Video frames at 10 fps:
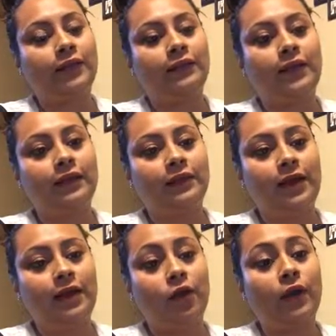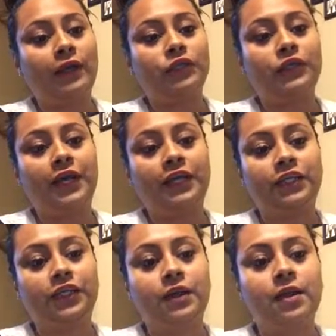I think that our
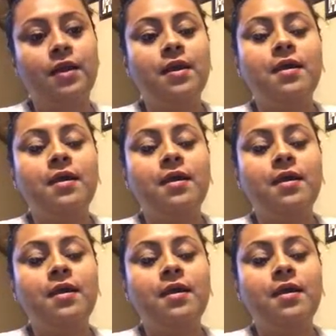education